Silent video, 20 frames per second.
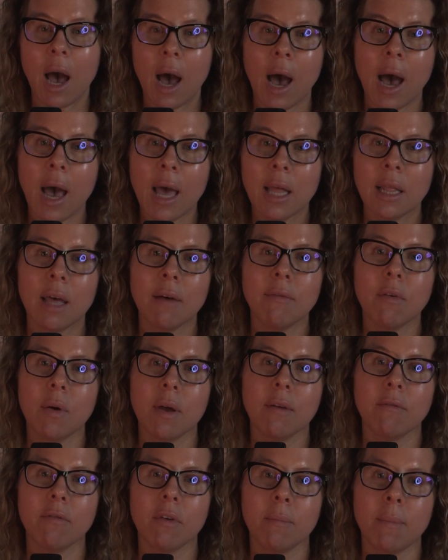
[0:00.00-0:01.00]
high-level
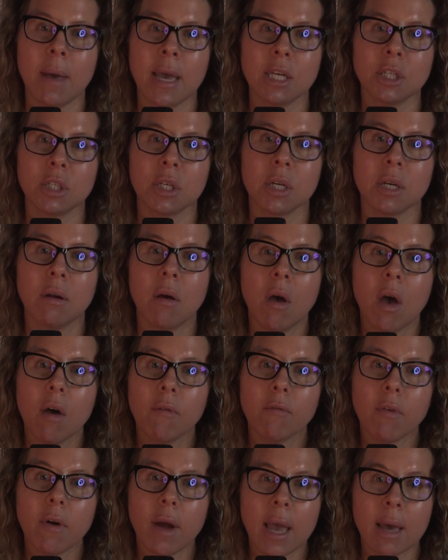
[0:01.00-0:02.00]
information
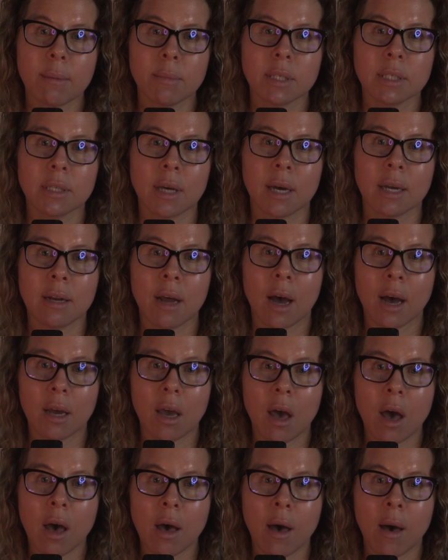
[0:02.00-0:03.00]
for
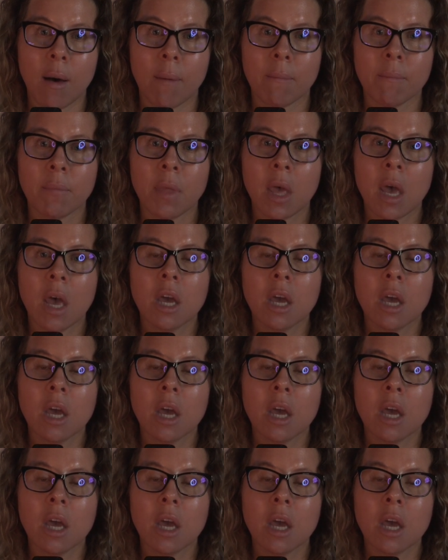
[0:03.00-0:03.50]
Amazon.com,